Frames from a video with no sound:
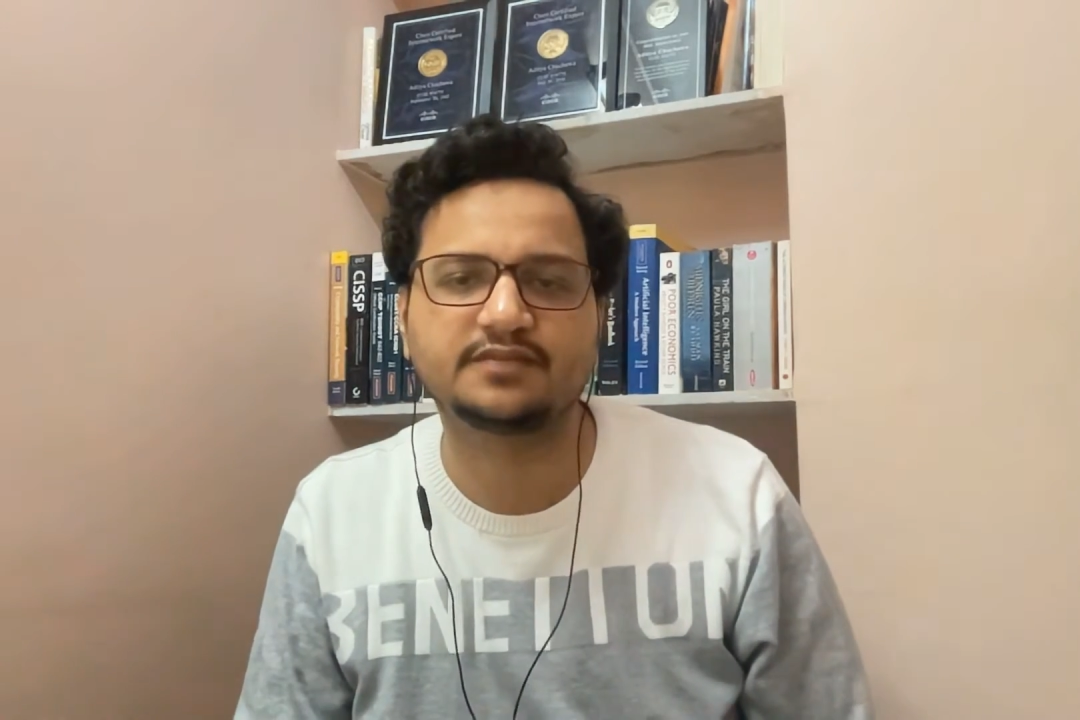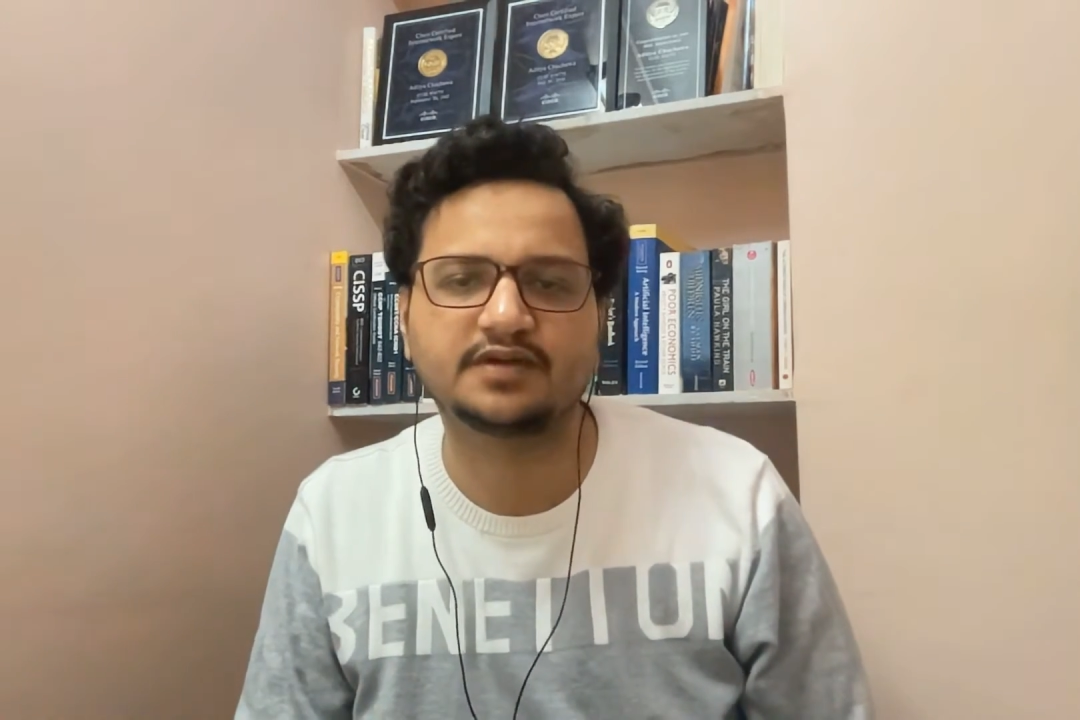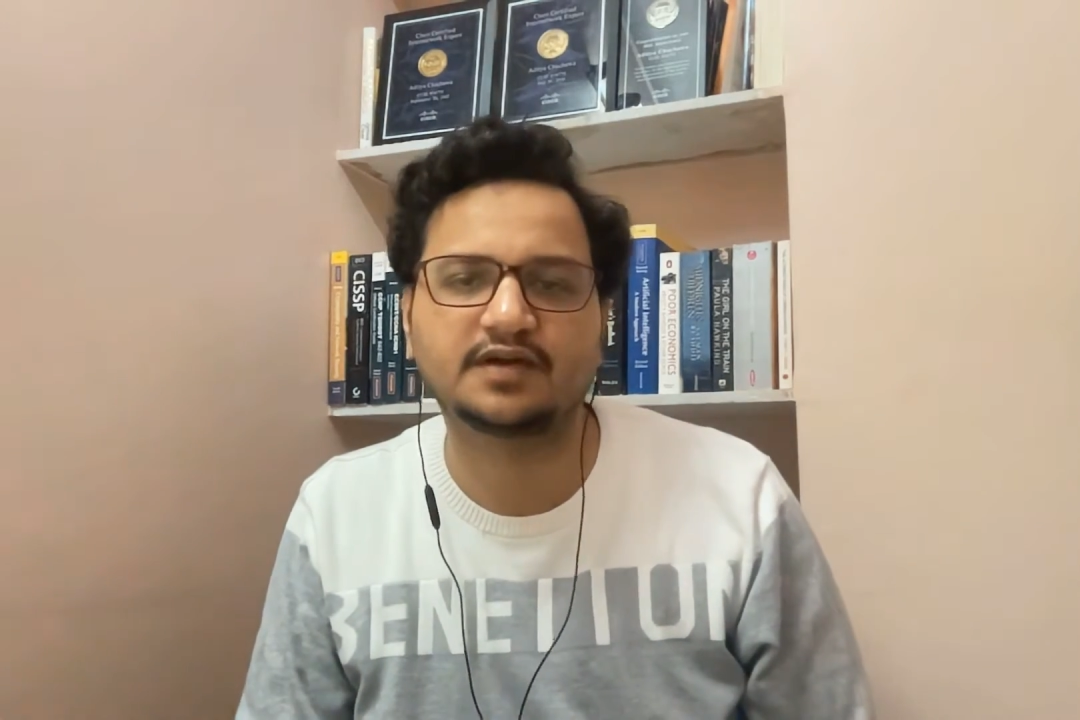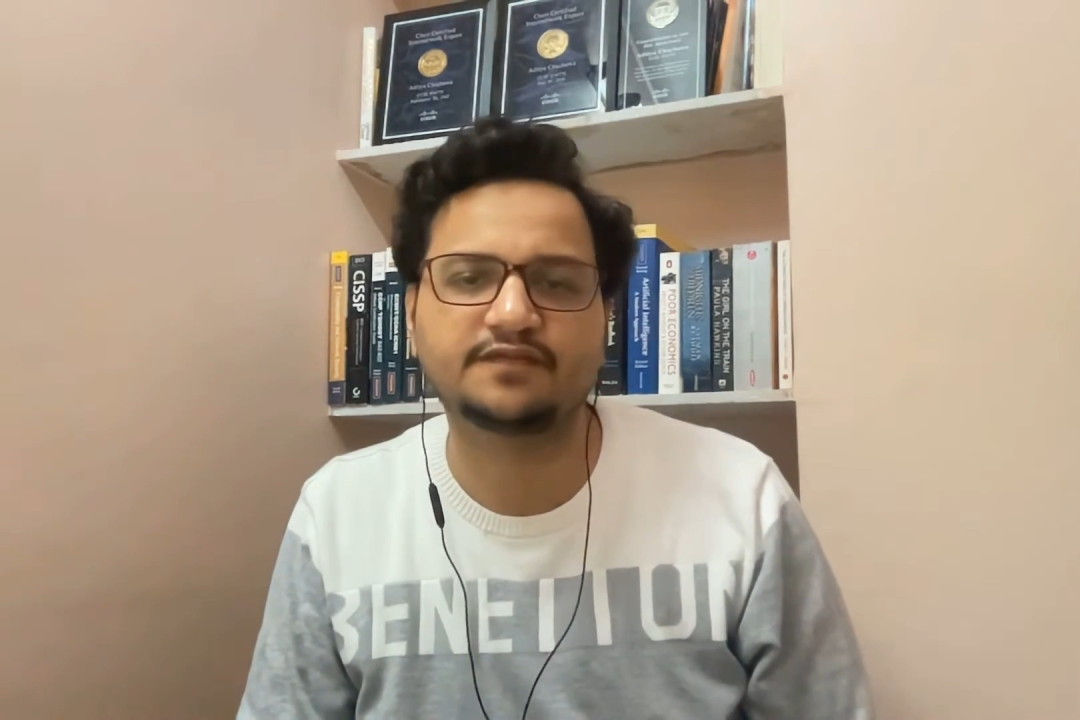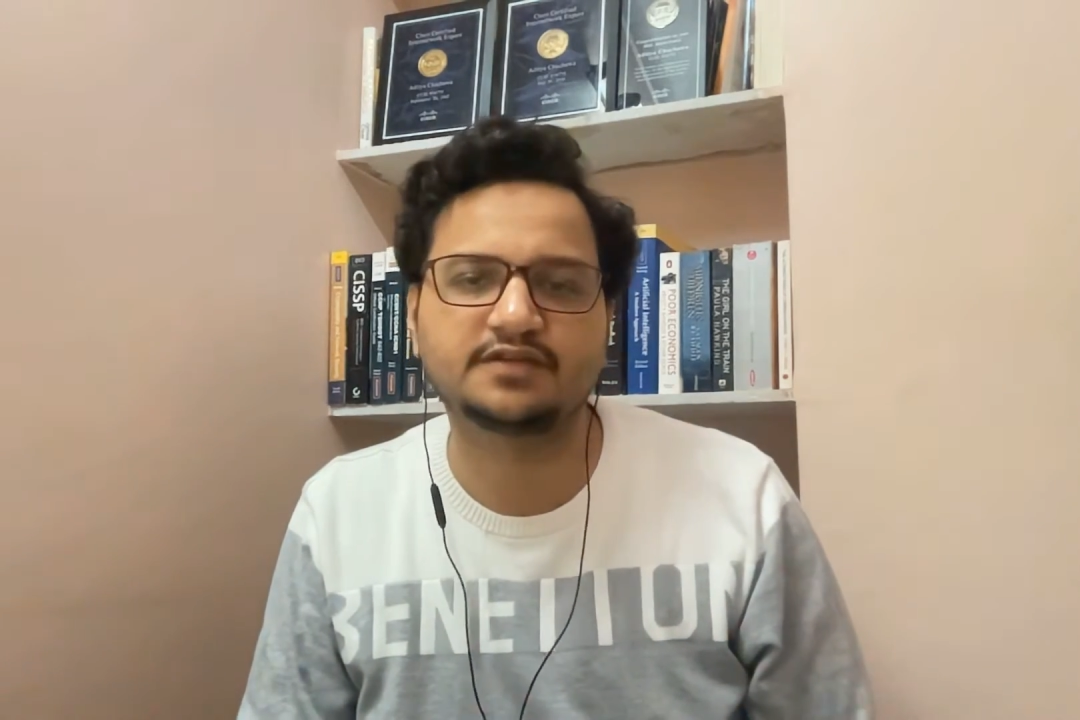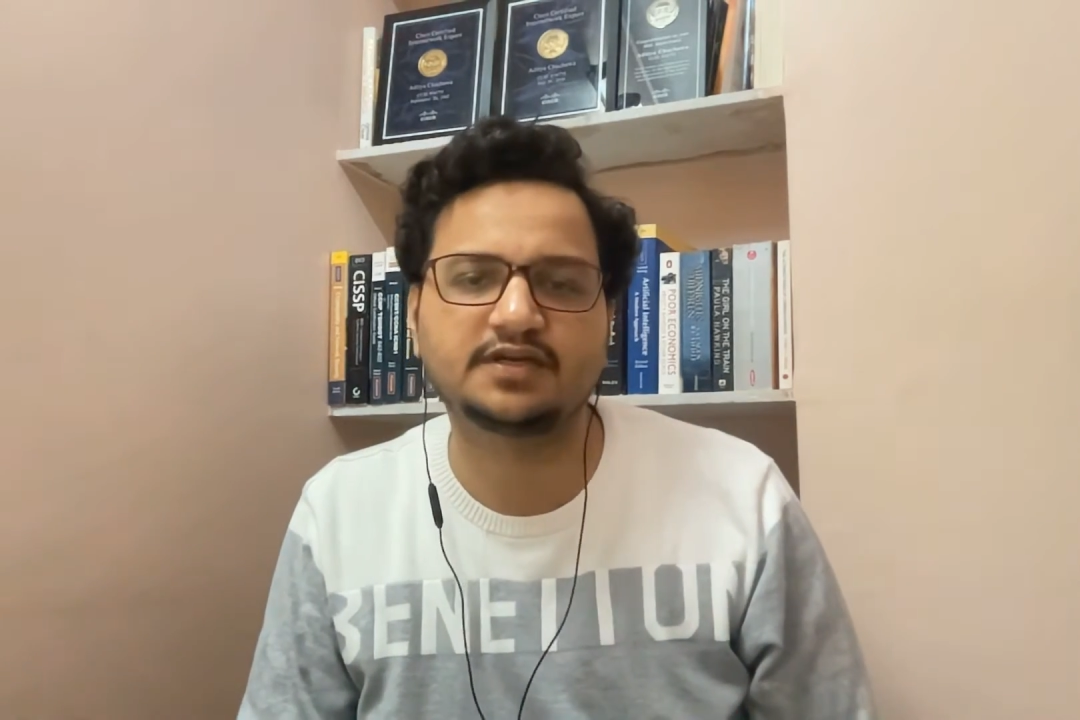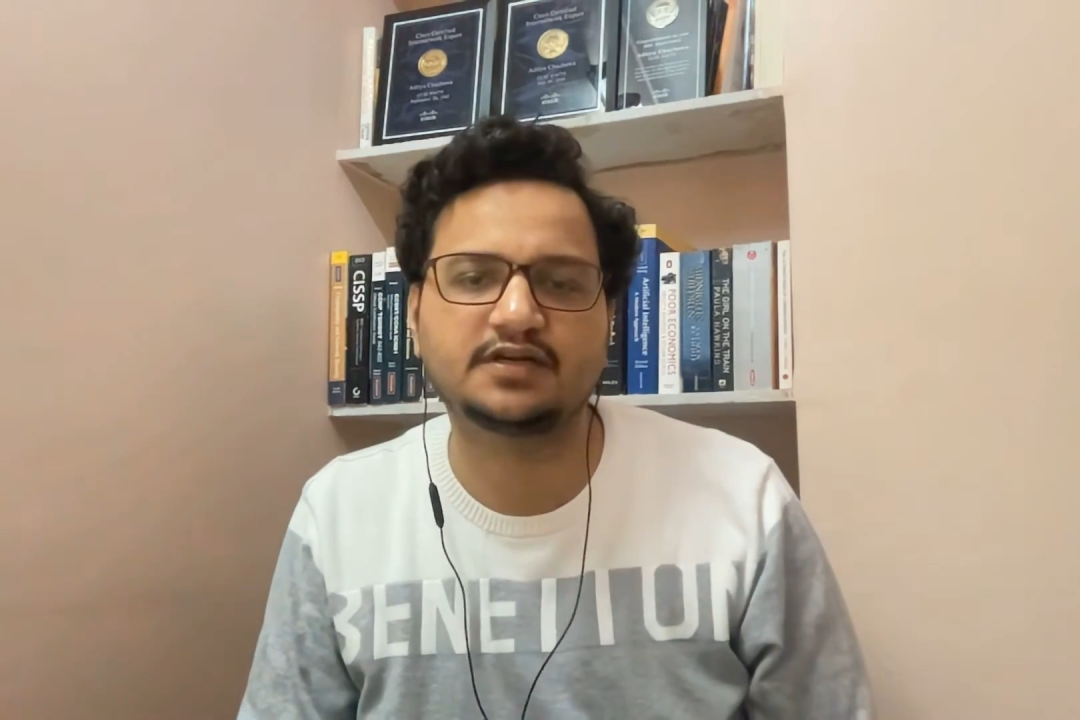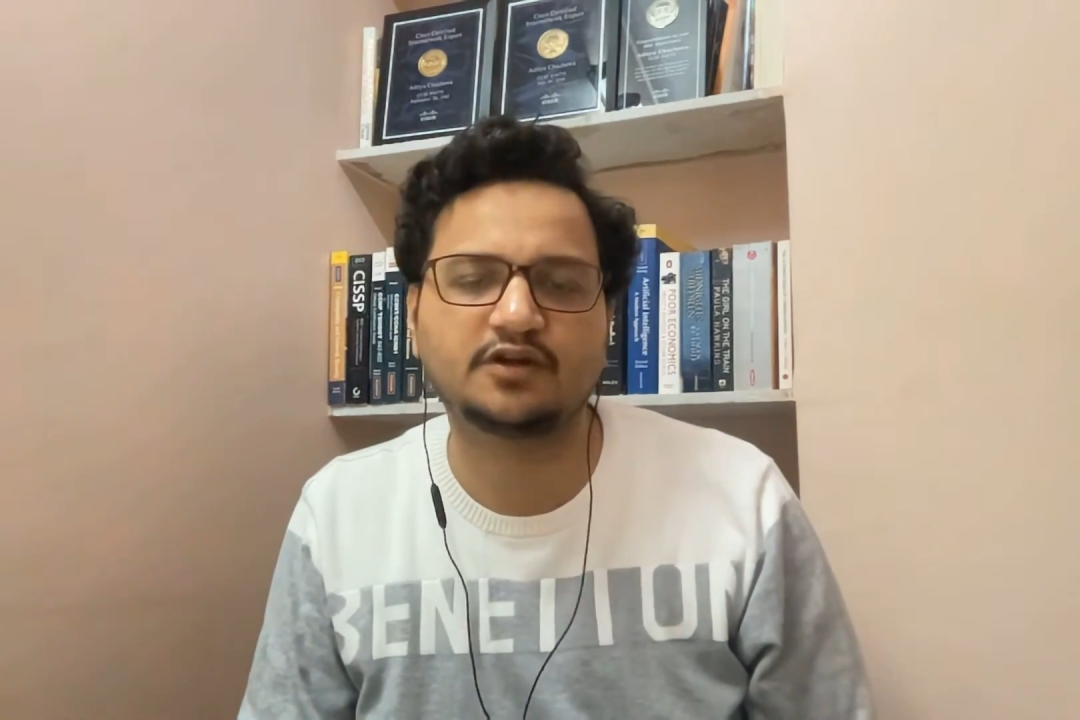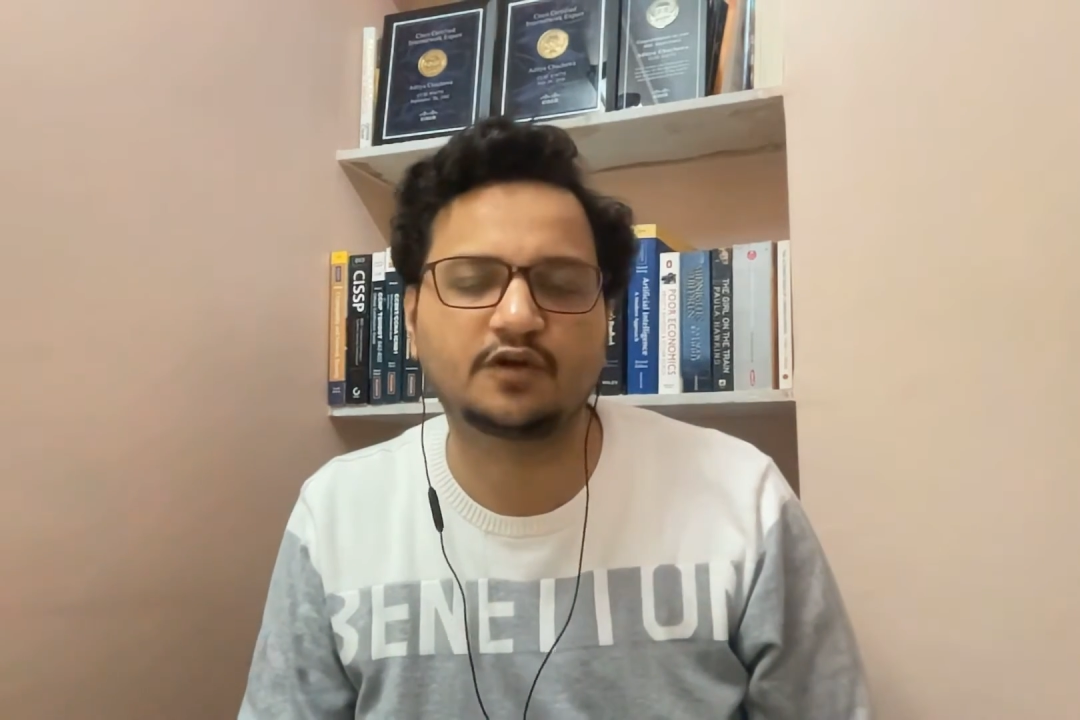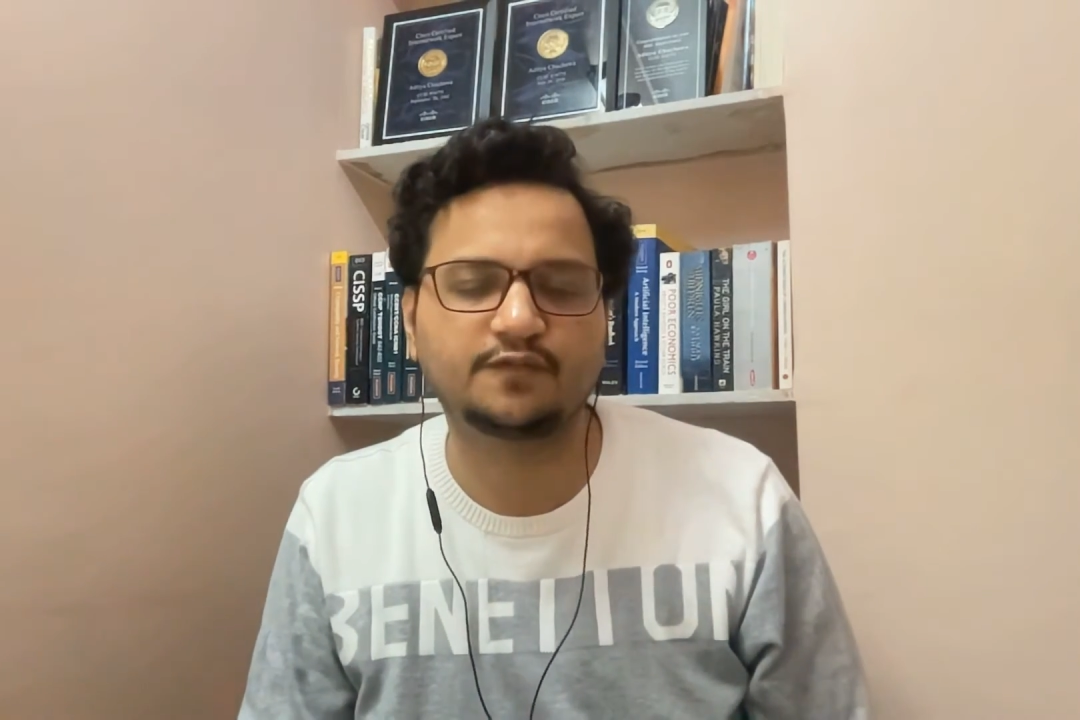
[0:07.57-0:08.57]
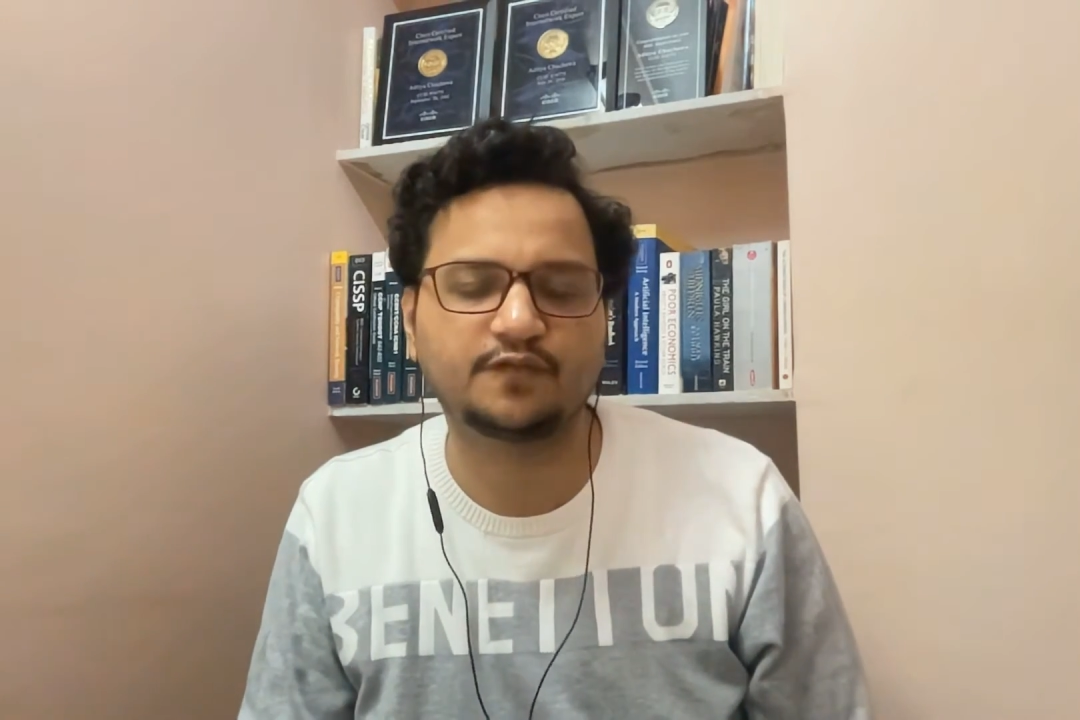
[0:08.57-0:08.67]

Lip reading: and after that, a lot of